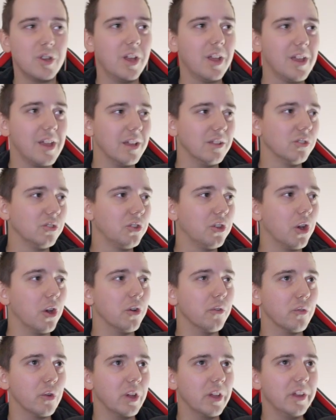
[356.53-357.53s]
against
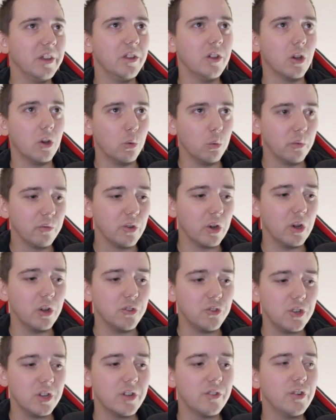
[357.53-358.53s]
Dover. In goal, we've got
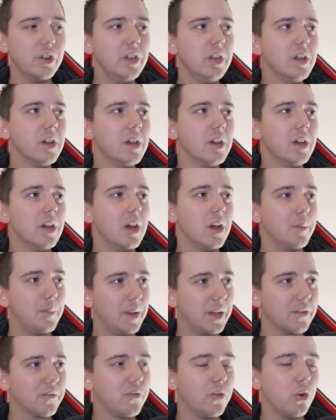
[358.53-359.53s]
Ajiri, a
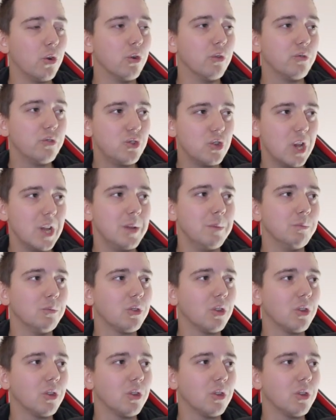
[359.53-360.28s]
back four of James,